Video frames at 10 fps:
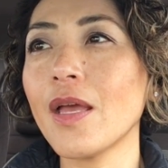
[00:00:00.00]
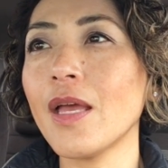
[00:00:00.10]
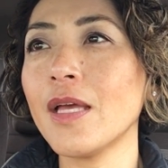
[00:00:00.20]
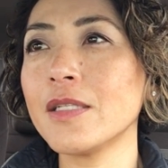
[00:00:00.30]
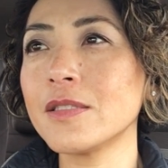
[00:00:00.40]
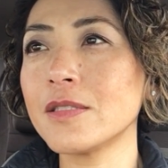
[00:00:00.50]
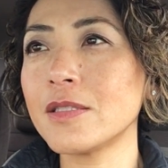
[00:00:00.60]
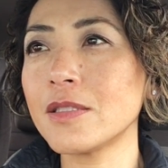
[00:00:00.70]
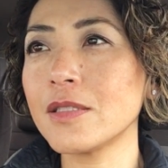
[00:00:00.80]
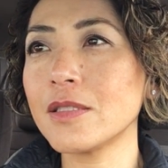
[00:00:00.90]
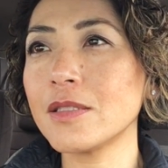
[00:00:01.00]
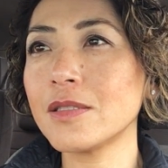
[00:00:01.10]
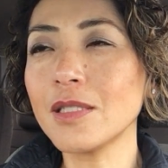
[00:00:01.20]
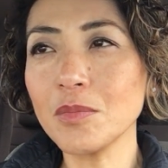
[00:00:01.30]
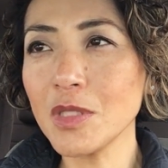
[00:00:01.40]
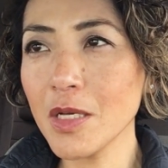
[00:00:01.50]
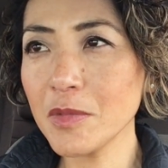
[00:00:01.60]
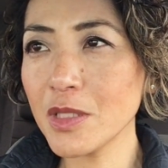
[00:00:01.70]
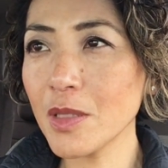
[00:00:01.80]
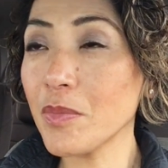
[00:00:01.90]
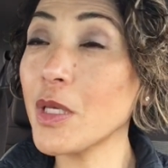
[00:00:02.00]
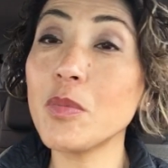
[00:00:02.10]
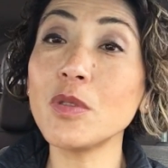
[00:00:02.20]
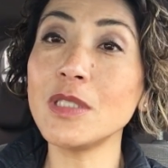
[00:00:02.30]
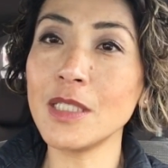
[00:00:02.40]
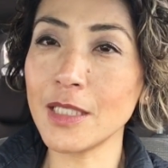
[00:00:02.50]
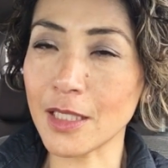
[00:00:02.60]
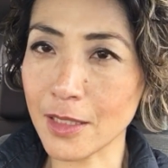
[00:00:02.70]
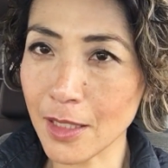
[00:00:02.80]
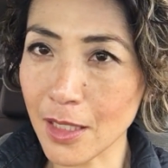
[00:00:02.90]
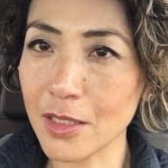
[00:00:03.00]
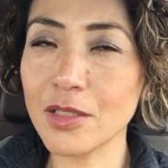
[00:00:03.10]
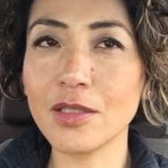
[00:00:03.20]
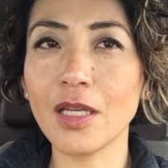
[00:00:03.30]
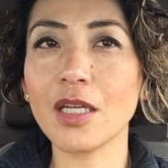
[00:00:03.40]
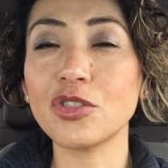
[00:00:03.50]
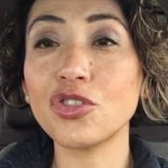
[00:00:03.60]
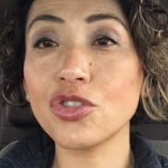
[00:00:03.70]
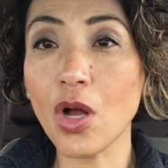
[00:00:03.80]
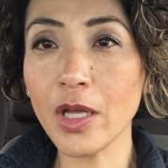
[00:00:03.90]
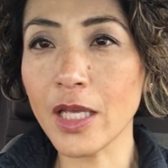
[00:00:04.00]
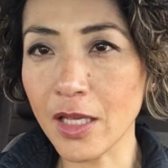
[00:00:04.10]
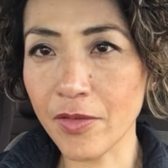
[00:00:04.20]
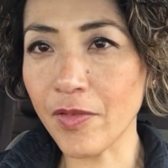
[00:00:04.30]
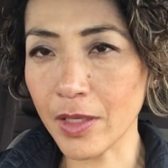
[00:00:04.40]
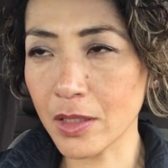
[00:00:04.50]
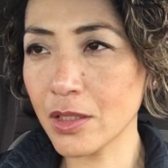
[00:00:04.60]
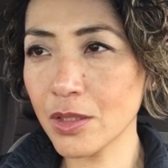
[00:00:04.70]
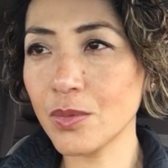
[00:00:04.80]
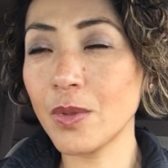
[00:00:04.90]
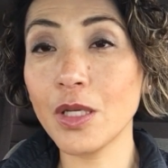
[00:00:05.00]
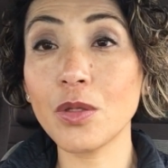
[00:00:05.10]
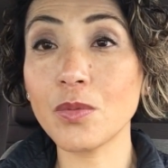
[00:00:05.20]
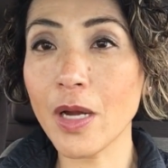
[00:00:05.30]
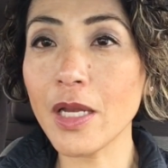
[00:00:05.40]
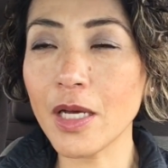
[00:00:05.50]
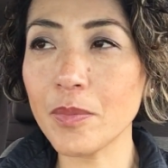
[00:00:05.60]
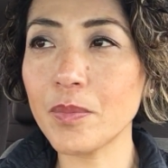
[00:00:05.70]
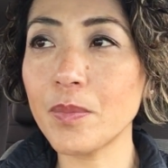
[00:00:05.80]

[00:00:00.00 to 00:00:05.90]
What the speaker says: And sometimes some people need it, that like a shocking event, wake you right up.